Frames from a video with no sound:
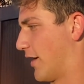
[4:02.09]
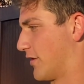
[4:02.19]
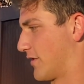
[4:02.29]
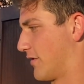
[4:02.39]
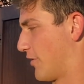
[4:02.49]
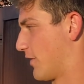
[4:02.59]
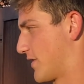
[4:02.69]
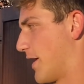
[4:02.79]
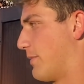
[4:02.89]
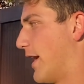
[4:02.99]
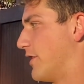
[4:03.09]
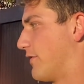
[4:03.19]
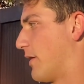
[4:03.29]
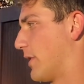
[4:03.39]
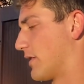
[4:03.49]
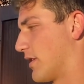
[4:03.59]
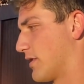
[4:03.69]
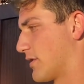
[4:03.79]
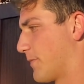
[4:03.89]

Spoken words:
on the same page, if that makes sense.